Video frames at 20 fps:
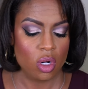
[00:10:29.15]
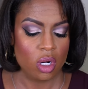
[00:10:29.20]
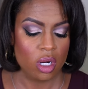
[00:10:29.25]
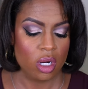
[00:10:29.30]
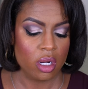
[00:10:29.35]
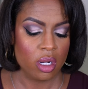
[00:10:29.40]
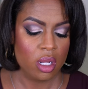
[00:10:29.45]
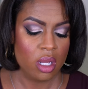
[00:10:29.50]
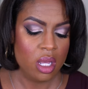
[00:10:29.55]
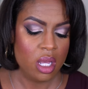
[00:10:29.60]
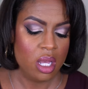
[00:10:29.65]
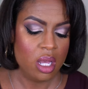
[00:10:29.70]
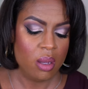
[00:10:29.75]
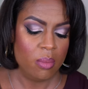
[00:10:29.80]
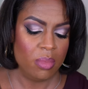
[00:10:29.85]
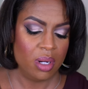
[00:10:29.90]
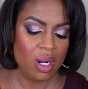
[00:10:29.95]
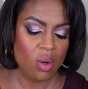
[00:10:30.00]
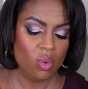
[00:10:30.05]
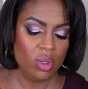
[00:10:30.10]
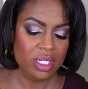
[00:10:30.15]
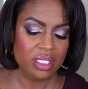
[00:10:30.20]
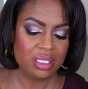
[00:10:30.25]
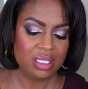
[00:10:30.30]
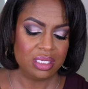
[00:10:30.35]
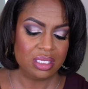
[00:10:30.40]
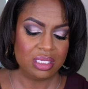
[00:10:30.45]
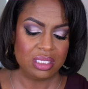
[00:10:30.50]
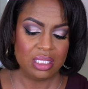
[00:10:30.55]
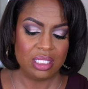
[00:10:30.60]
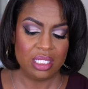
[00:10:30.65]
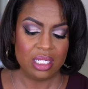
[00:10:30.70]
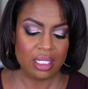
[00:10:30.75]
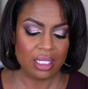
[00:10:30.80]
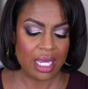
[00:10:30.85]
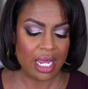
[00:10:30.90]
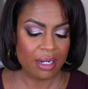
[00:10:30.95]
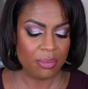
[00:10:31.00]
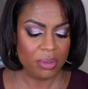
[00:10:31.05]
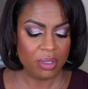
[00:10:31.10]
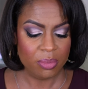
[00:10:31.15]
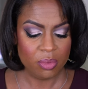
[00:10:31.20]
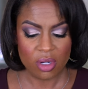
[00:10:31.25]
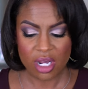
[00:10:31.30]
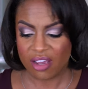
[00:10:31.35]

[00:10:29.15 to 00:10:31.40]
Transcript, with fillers: And I wanted to see, a lot of people